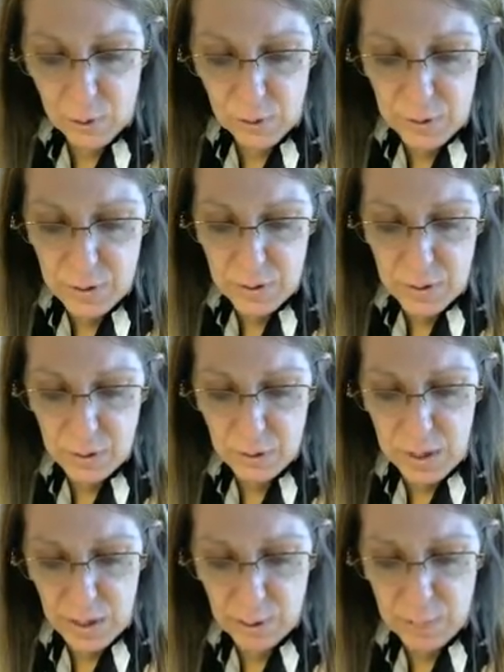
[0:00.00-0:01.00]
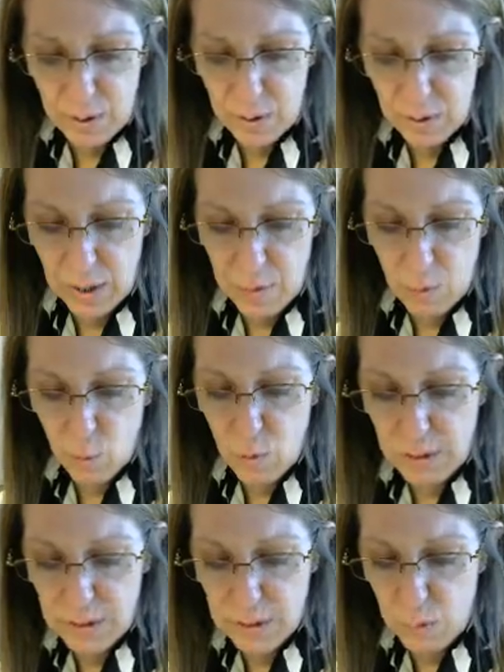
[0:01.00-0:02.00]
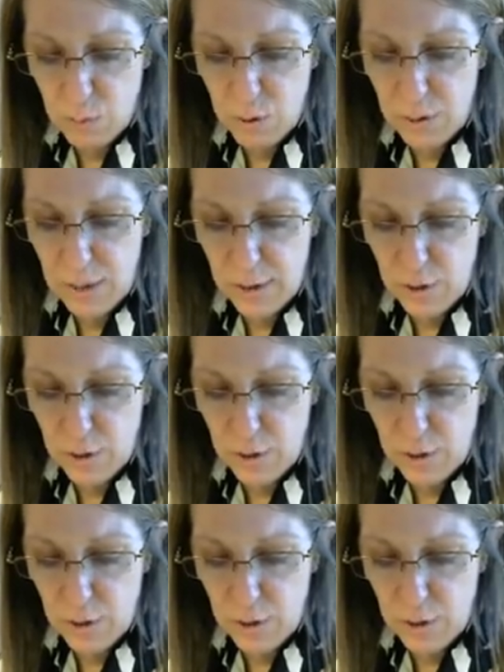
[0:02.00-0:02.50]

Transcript: Carol is a single taxpayer claiming one exemption,